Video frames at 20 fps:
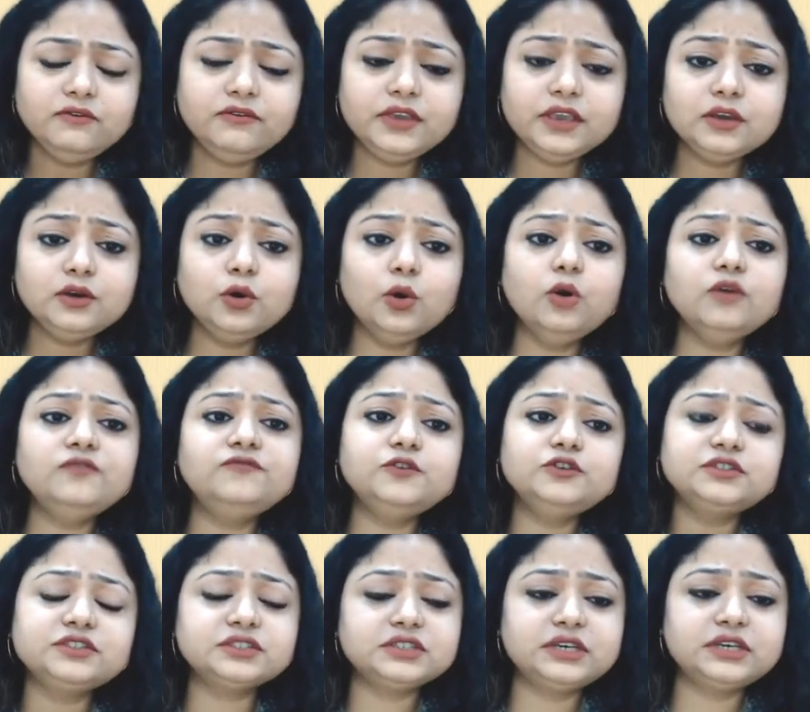we go
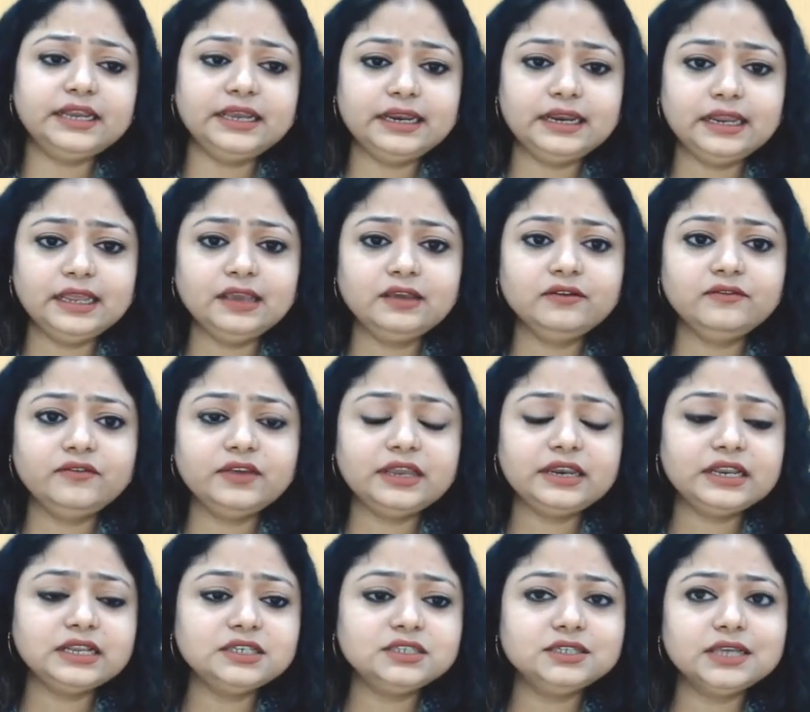for screening,
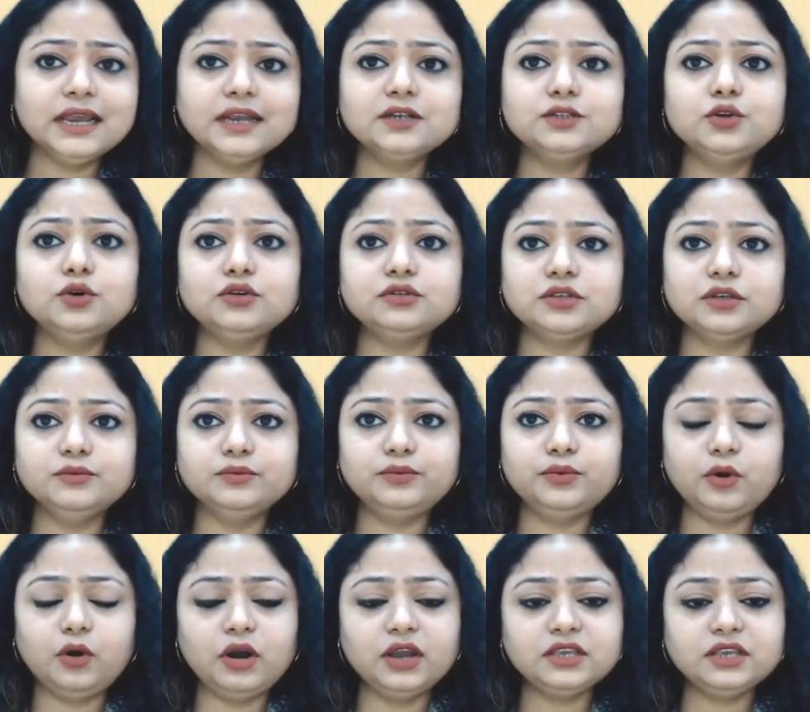we reject those
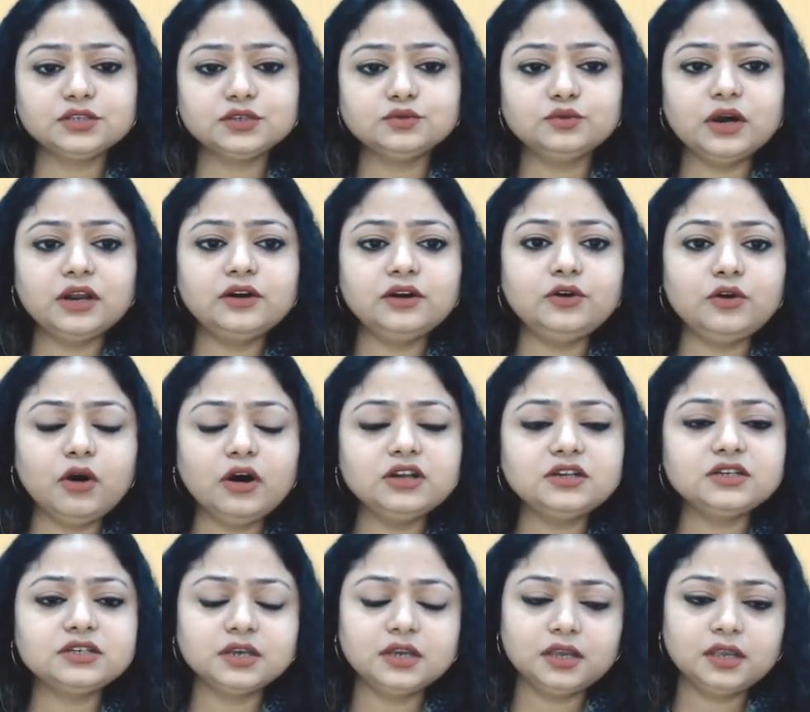employees who are
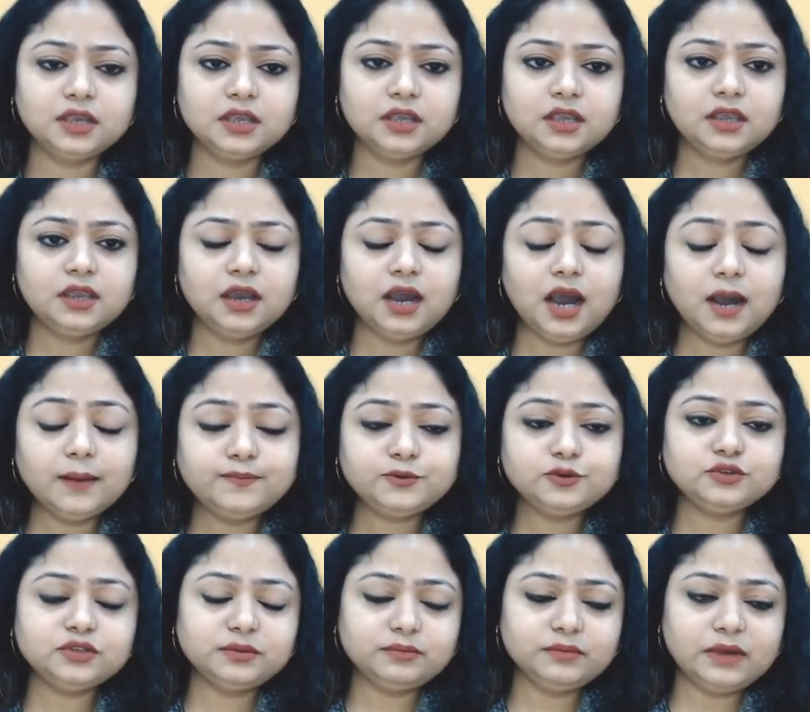not up
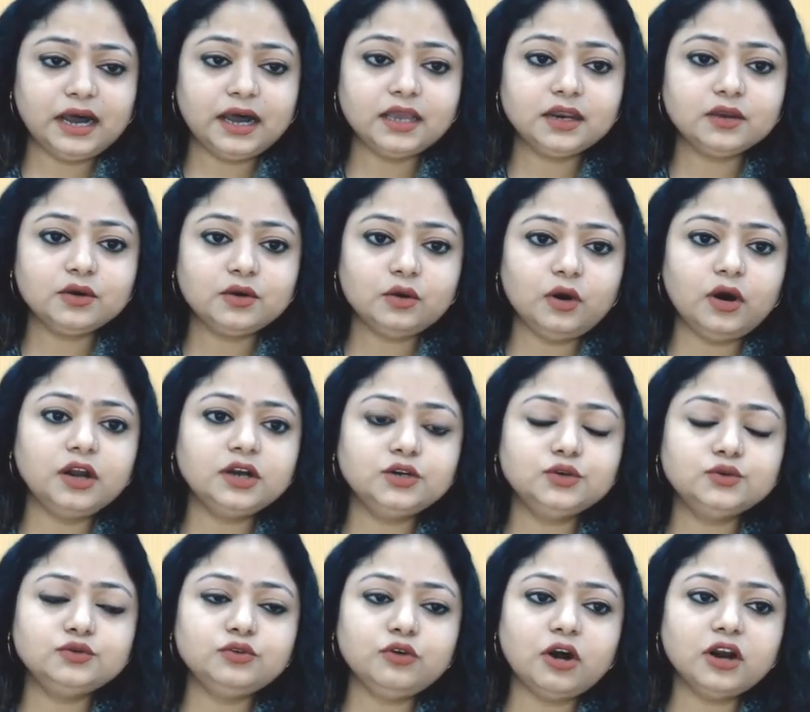to the mark or
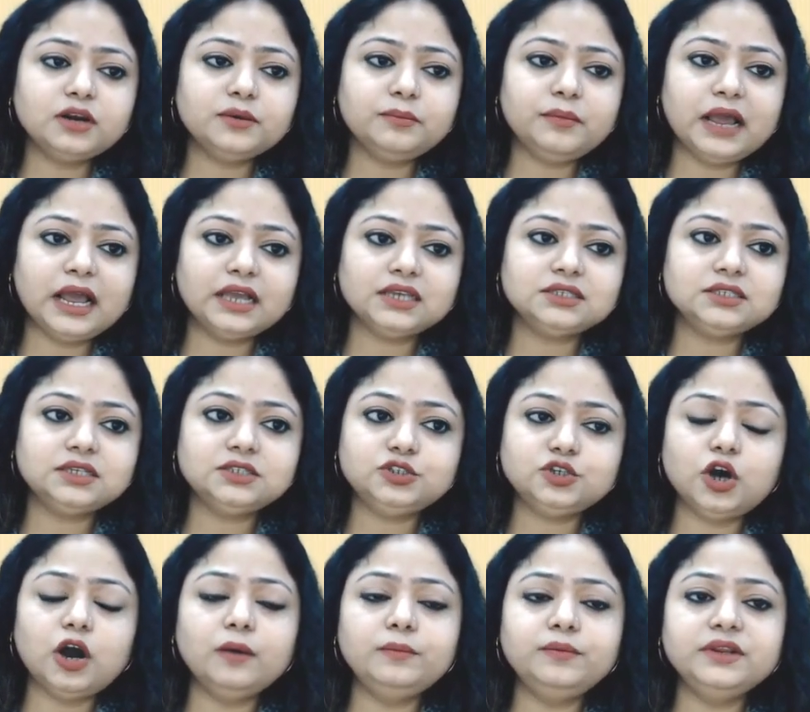do not match the
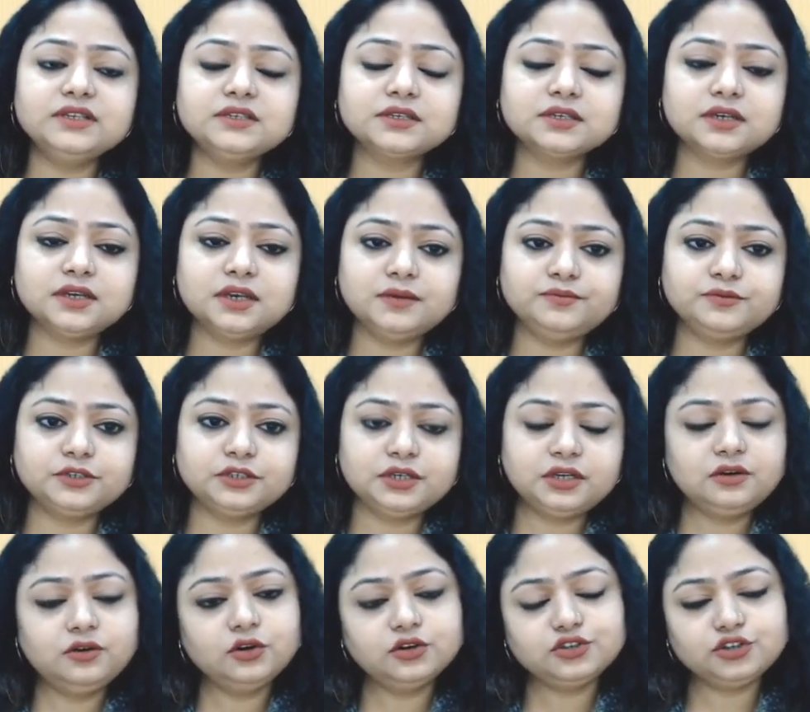job
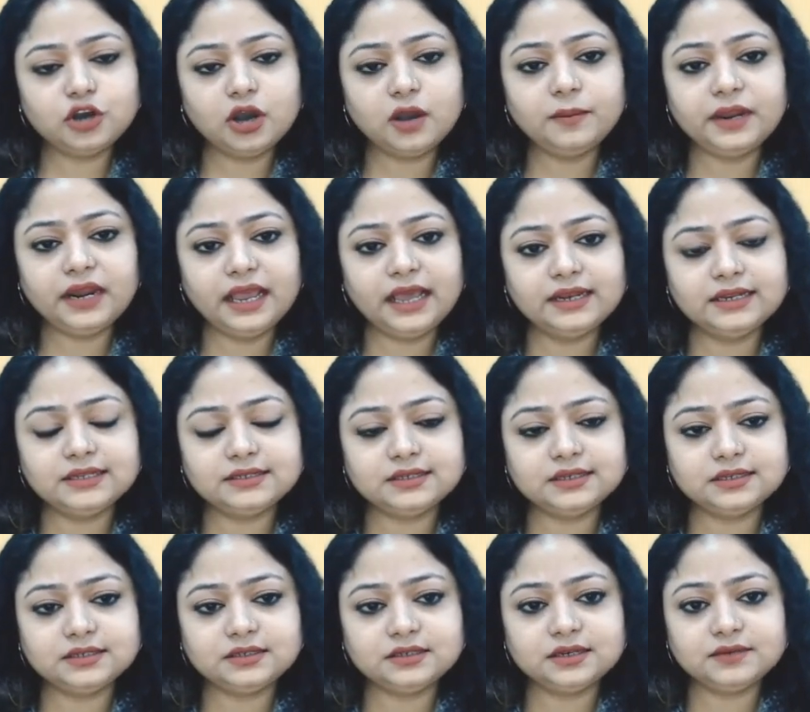description or job
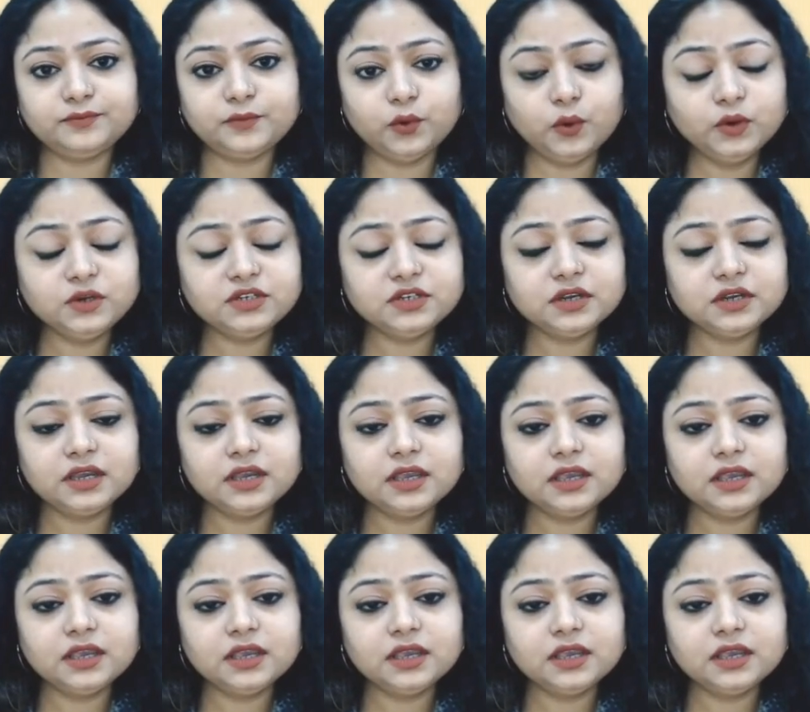analysis report,